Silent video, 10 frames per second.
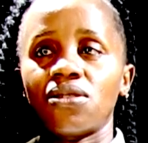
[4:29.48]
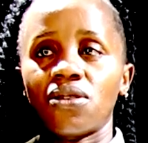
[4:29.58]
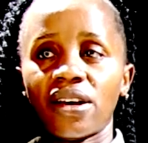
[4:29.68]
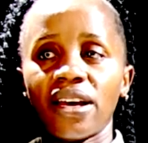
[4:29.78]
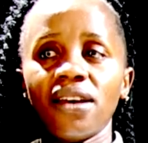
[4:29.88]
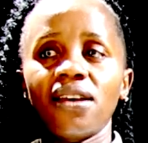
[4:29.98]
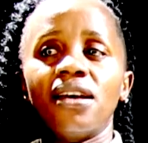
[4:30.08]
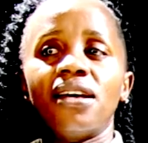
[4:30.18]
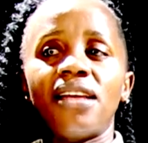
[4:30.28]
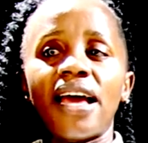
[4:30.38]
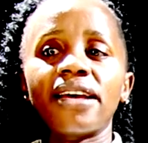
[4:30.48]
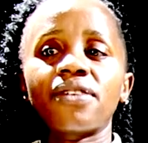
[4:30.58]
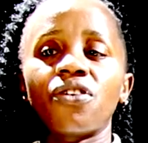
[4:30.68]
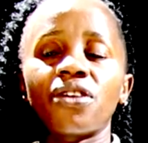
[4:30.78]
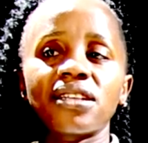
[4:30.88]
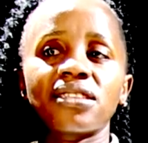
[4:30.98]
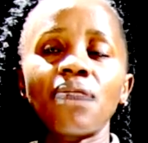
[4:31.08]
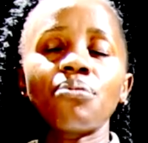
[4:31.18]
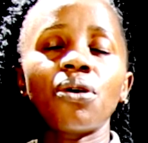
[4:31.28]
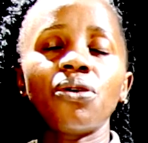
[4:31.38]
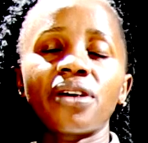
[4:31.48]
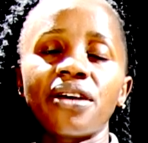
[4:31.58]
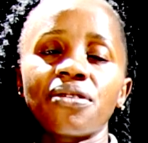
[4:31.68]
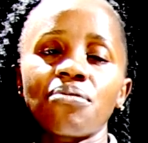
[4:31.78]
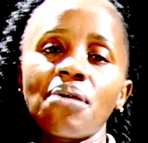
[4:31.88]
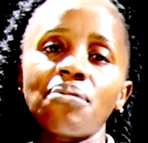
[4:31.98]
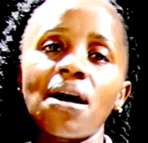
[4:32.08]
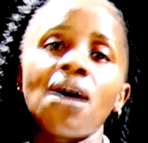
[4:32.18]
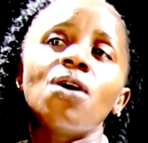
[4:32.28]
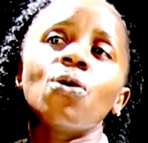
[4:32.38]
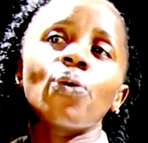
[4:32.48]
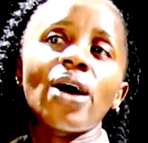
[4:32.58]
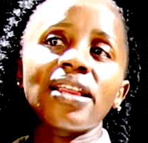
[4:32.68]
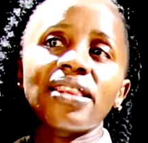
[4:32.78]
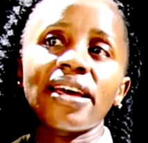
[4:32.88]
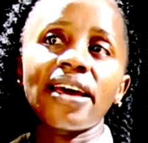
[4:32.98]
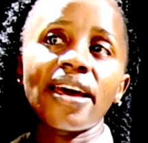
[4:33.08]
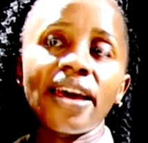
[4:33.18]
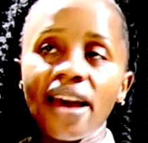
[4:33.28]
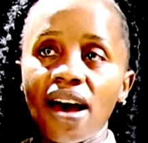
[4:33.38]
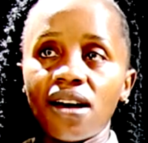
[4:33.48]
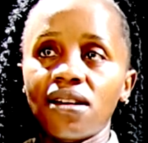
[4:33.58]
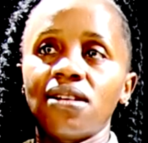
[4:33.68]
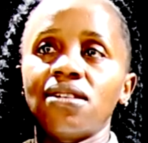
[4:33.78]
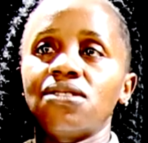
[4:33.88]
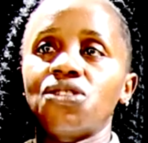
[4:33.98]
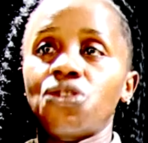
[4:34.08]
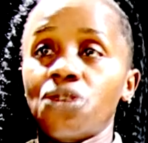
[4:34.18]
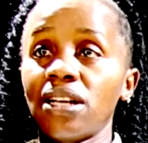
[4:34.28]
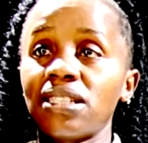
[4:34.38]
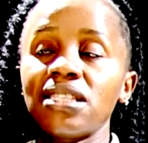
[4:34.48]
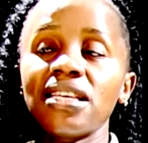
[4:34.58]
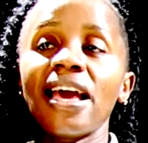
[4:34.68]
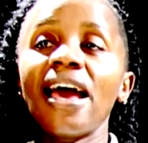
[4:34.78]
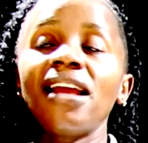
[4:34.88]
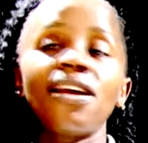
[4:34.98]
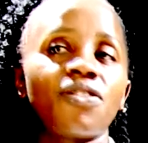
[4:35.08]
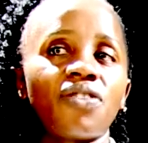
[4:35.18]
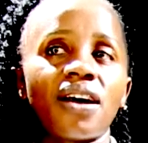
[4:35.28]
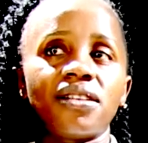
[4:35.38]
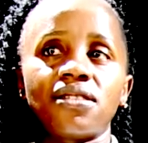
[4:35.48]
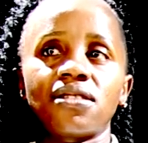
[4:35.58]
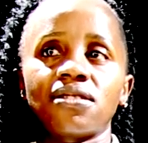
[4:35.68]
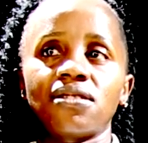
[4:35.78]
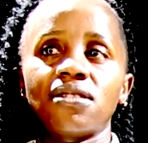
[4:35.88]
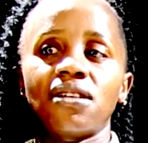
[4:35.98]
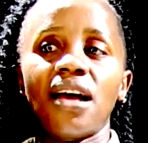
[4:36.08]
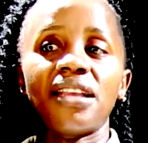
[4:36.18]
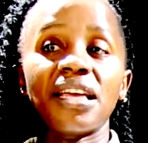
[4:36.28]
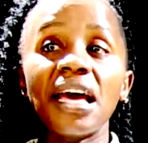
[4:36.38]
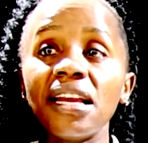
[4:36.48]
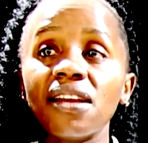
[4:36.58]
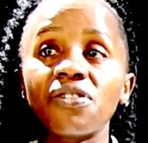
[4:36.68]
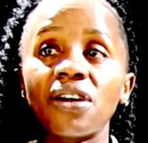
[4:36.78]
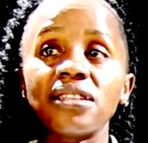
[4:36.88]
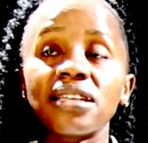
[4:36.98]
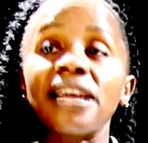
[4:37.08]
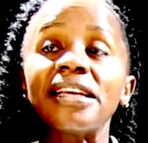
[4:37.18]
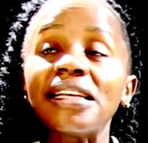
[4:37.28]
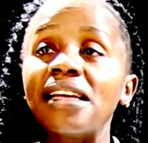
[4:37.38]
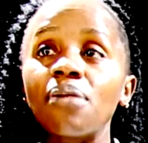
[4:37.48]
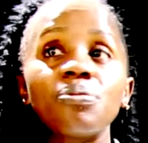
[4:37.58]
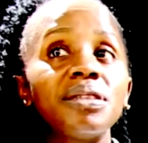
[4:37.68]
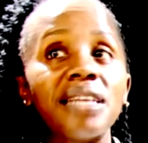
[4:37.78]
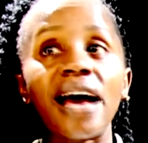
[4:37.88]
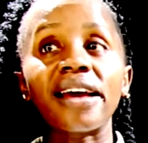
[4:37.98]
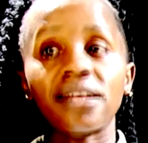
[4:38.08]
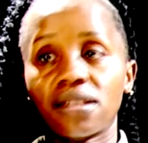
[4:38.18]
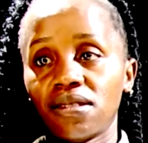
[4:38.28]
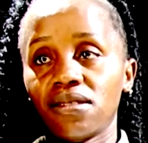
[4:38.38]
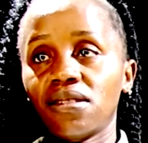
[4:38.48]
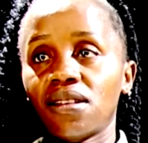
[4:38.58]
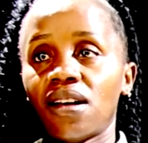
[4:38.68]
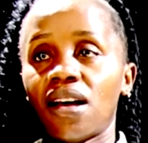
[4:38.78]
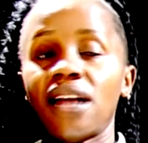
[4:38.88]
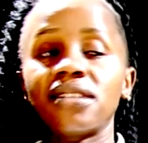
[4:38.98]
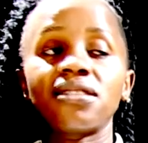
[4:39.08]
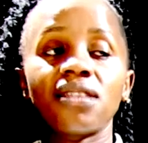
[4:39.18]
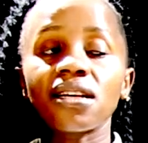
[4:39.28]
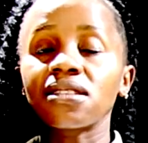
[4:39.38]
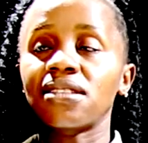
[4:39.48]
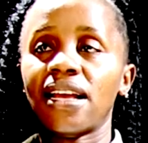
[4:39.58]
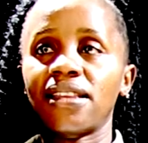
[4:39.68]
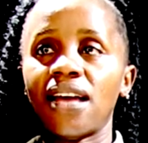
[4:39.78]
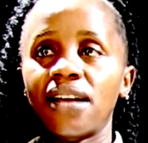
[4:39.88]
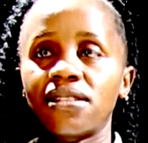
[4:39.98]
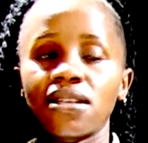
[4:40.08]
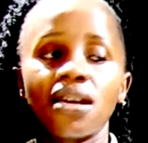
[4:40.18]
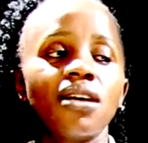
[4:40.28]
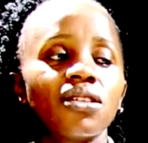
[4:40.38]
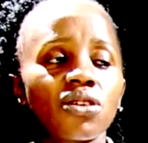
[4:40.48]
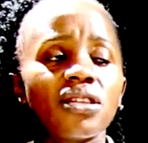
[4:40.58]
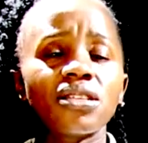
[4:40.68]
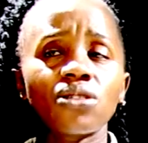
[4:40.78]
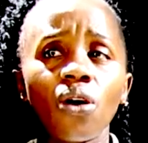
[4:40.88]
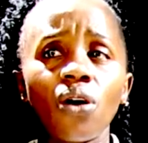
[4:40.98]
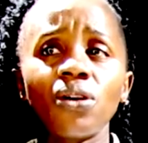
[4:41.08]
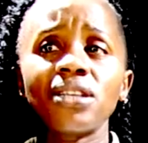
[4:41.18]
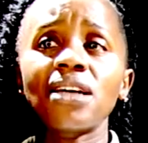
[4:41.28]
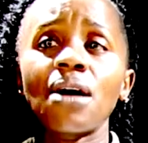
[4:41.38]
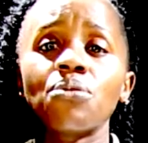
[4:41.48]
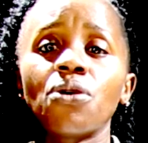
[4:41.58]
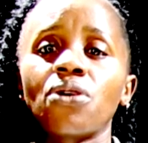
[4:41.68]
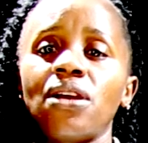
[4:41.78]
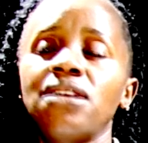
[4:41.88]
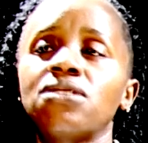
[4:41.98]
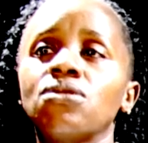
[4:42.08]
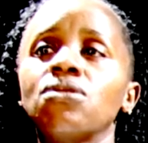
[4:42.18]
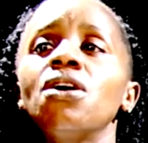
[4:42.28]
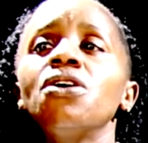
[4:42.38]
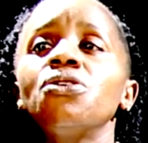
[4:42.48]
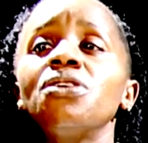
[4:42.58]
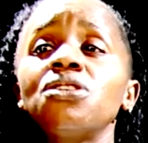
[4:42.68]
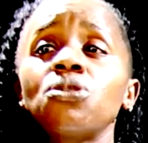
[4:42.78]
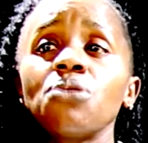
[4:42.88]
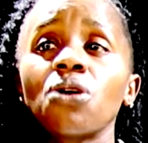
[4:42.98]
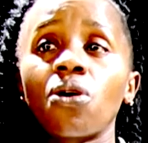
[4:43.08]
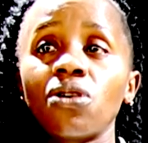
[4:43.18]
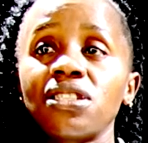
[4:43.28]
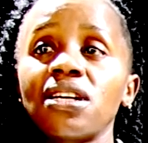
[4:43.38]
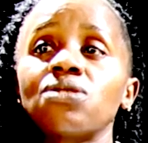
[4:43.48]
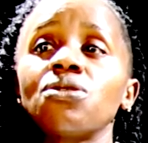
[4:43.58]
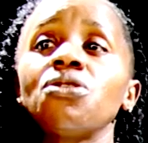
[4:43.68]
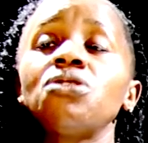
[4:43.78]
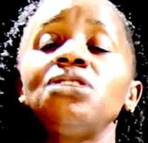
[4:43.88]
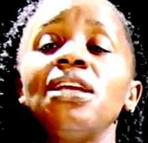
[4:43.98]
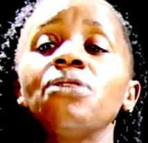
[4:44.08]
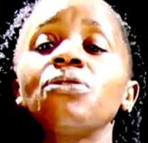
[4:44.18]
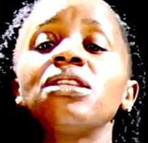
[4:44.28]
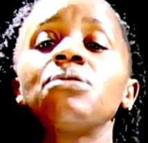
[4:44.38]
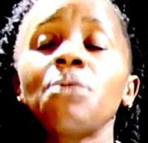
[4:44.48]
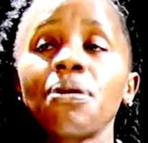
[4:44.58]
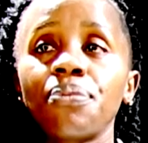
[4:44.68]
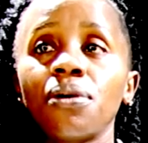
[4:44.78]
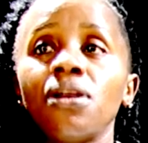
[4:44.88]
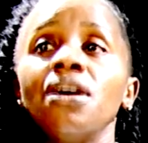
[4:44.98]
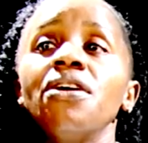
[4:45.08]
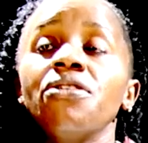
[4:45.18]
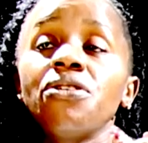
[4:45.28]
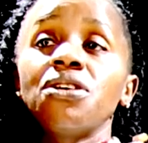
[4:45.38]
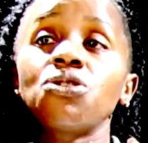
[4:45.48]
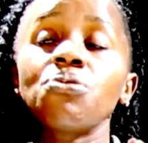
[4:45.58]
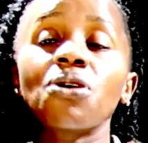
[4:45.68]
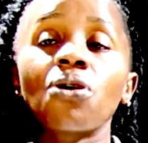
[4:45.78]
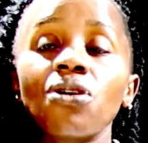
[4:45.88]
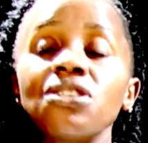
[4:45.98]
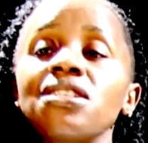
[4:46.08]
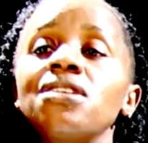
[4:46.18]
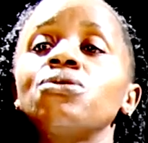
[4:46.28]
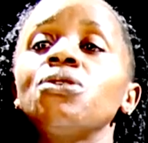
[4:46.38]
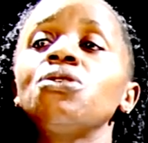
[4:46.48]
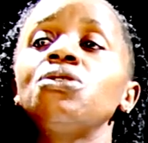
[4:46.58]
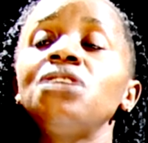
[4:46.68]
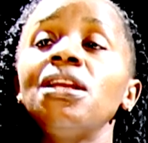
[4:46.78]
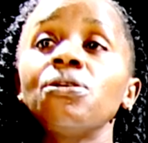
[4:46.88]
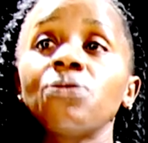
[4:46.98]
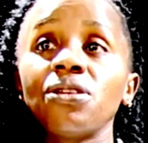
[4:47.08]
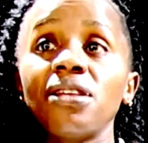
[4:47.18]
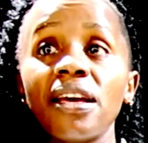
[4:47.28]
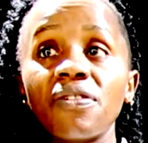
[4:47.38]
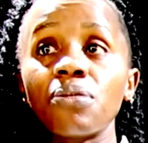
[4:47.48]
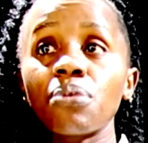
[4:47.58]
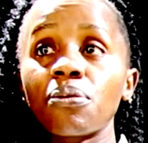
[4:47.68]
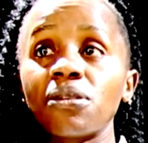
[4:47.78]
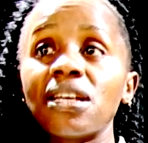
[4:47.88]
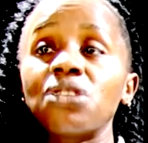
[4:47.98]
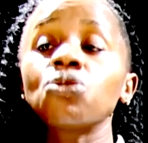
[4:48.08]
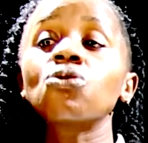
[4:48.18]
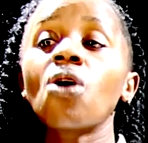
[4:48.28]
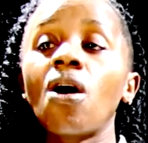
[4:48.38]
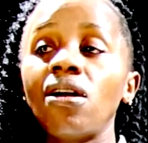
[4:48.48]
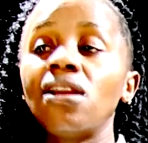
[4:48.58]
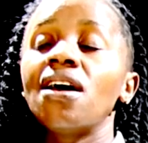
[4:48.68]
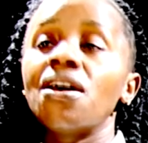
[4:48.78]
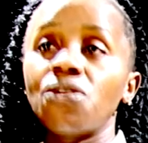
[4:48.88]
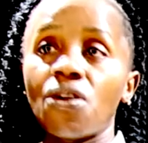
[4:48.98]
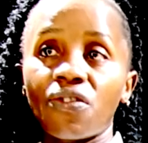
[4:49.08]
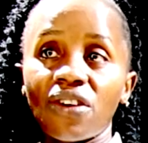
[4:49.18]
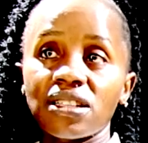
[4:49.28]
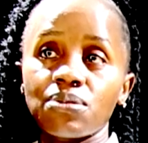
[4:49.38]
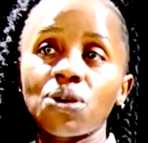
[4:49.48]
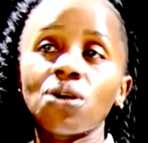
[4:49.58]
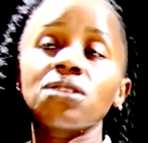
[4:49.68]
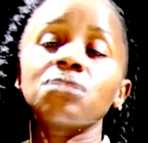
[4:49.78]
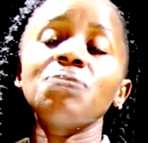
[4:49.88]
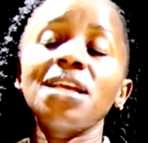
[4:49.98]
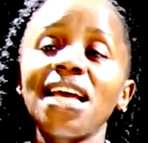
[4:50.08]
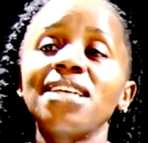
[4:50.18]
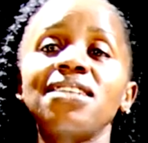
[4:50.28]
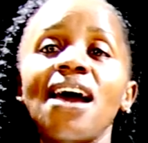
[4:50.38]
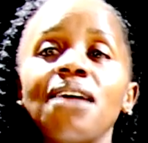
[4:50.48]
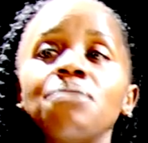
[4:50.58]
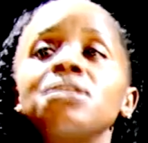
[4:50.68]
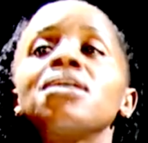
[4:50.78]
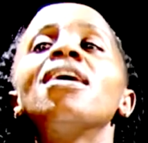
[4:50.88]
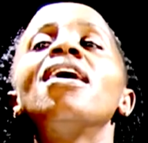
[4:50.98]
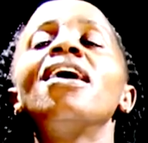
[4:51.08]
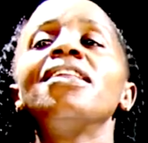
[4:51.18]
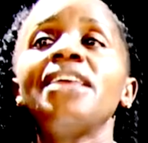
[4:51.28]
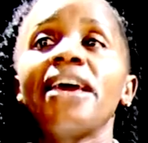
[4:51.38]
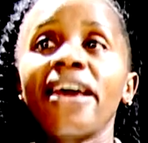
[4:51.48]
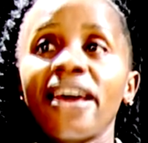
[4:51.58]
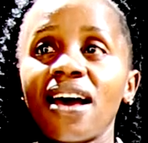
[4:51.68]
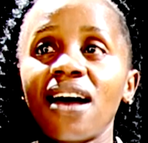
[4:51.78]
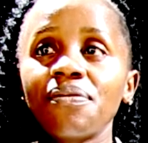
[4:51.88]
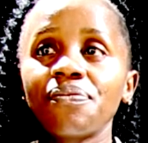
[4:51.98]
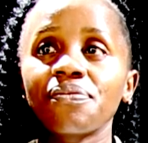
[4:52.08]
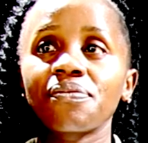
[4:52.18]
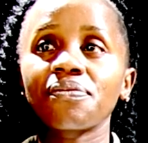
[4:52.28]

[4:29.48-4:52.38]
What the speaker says: Okay? Like, for example, you can remember where the hare tricked the elephant and the elephant ended up dying and things like that. So there's always a moral lesson. You need to be cautious when you're dealing with people. You need to be cautious when you're dealing with even people that you call your friends, because many a times the hare